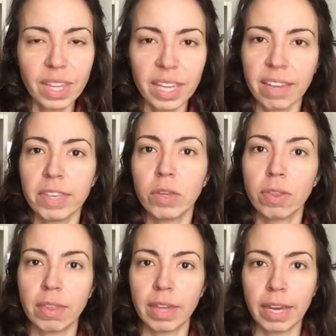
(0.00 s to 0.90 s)
If you
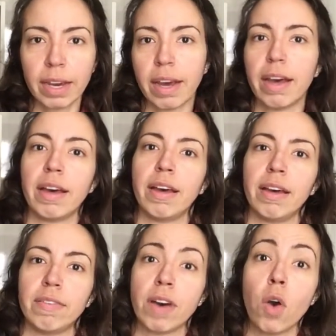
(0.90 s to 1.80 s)
think
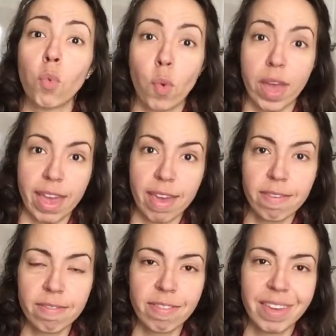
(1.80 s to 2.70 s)
of a
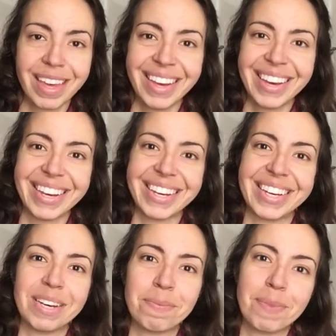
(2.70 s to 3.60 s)
wave,
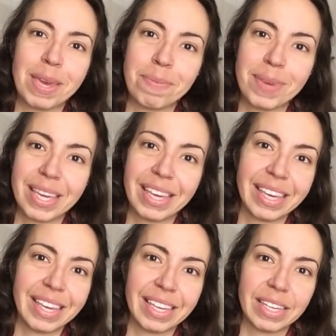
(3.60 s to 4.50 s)

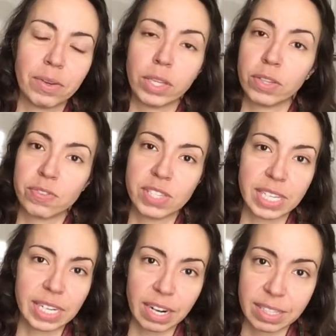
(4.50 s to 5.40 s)
maybe you've
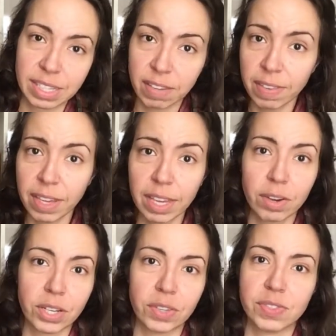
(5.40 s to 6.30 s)
seen it on TV or
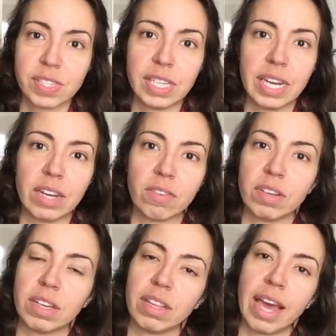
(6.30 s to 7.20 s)
you've seen it in
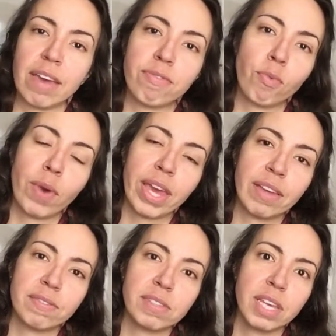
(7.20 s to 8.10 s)
real life.
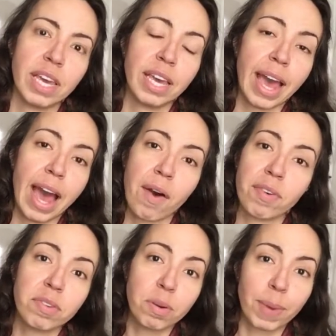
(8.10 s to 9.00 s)
Waves,
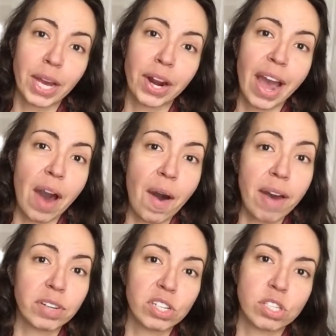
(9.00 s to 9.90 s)
however big or
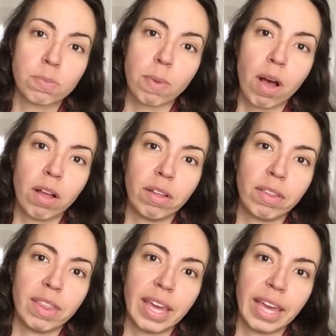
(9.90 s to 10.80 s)
however small,
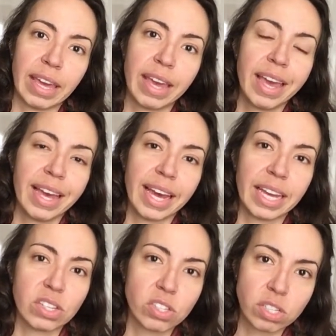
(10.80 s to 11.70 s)
they
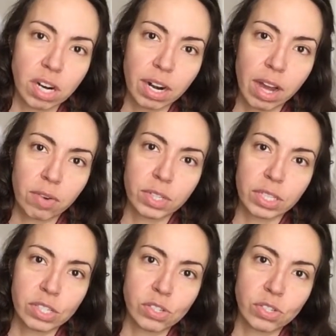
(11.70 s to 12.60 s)
kind of start out
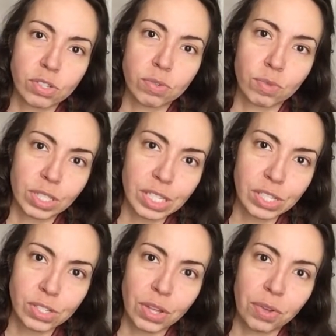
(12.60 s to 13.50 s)
really
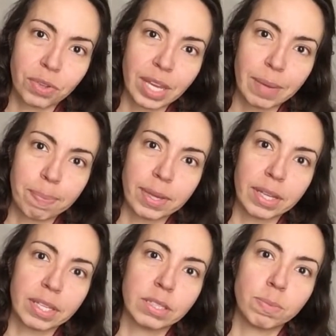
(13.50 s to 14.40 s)
slowly,
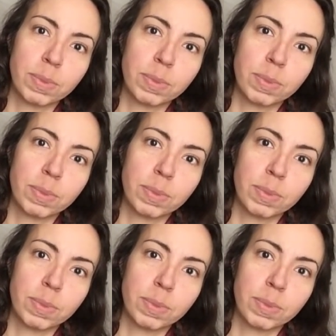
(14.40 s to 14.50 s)
build,